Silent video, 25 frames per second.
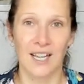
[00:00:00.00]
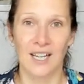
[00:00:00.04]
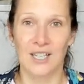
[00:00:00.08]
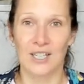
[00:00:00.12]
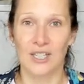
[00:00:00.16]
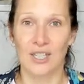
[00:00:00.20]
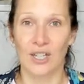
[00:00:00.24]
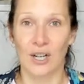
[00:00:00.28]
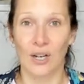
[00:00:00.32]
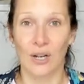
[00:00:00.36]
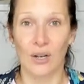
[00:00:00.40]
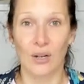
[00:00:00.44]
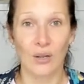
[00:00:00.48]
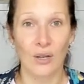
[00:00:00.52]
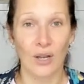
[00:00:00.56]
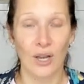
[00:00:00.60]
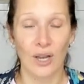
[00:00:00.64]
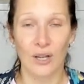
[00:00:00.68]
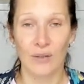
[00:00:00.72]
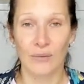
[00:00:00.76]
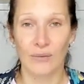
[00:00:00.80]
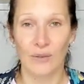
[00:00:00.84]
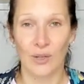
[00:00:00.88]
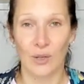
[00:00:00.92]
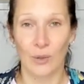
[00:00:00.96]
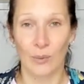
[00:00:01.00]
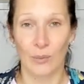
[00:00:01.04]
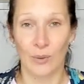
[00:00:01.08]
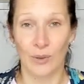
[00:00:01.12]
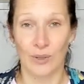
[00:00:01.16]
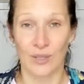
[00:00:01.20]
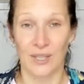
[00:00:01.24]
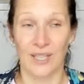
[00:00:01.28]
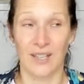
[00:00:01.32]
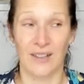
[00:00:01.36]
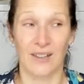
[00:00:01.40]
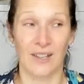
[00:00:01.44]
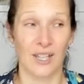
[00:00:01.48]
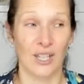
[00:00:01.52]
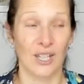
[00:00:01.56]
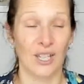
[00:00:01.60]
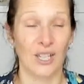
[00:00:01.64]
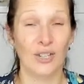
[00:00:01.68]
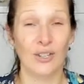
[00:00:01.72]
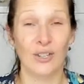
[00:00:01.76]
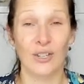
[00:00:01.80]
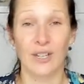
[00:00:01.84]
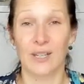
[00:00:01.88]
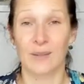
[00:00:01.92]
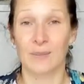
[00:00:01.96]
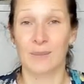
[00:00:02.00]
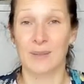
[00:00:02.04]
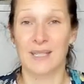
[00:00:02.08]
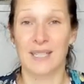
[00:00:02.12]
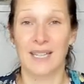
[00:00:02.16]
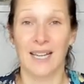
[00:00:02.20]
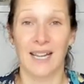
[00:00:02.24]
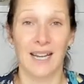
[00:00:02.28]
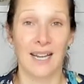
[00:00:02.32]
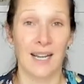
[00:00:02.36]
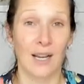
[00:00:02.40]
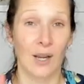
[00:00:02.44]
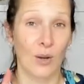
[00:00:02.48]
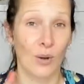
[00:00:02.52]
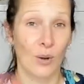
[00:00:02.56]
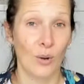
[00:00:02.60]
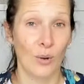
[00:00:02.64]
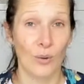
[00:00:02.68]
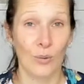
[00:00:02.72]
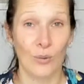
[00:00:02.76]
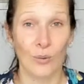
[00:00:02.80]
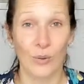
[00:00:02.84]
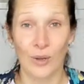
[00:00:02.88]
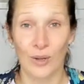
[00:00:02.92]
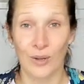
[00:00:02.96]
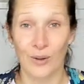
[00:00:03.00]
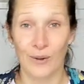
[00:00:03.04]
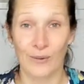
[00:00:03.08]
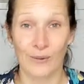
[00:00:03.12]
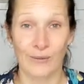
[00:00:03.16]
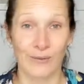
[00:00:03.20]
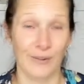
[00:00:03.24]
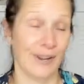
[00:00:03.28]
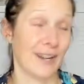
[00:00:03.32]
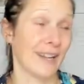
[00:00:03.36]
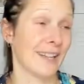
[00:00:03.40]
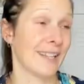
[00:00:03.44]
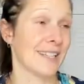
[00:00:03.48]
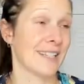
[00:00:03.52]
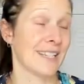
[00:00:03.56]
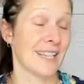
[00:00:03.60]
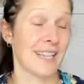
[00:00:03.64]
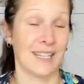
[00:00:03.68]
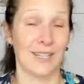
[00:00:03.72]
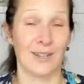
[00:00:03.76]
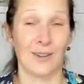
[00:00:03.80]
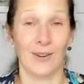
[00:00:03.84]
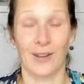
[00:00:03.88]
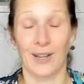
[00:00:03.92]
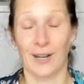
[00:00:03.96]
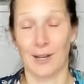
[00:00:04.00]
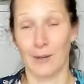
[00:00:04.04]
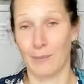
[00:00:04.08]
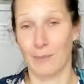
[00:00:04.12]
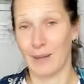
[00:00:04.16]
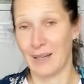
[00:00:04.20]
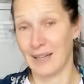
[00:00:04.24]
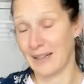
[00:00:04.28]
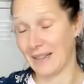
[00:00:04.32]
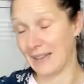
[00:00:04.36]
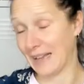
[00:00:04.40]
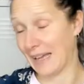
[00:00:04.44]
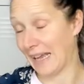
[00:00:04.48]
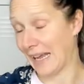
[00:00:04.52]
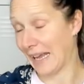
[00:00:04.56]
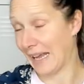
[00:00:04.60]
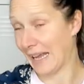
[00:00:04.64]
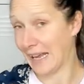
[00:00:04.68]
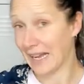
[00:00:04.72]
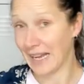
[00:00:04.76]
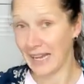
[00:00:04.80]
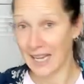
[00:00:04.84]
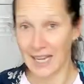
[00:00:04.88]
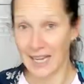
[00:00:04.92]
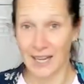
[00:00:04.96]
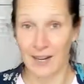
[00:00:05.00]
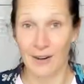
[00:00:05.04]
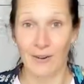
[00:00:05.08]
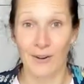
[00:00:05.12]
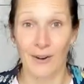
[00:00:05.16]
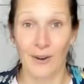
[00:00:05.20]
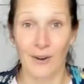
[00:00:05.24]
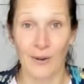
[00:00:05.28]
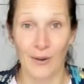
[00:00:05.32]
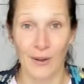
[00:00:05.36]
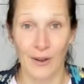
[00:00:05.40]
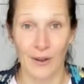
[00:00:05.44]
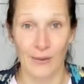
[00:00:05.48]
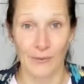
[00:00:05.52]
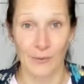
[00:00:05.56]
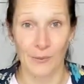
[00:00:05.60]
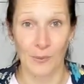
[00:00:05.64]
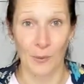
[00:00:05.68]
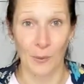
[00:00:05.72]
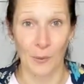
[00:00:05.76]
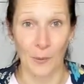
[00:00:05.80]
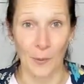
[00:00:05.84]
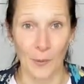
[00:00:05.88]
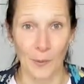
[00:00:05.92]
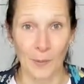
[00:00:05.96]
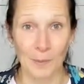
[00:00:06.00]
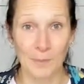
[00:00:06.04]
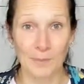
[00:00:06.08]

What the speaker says: to look after your body that you're going to be telling all your friends, and you're going to be the hero of them all.